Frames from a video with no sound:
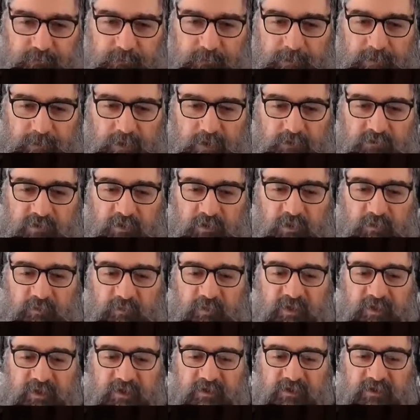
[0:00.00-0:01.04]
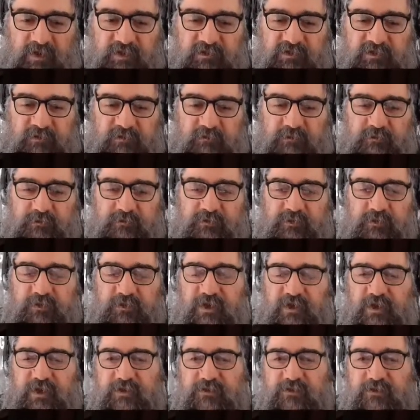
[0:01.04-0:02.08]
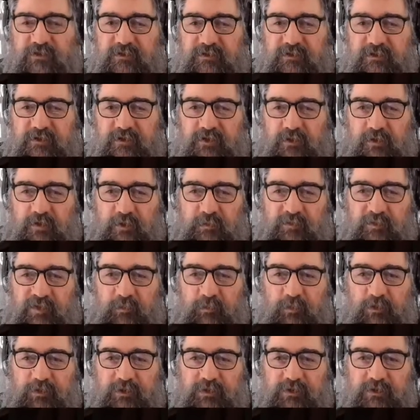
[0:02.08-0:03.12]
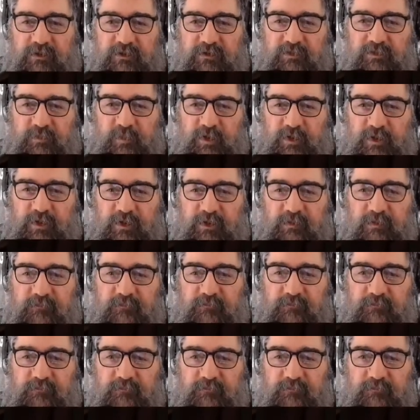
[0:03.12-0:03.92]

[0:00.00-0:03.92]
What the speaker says: And if you're not paying attention for a few seconds and it creeps up on you, you're speeding.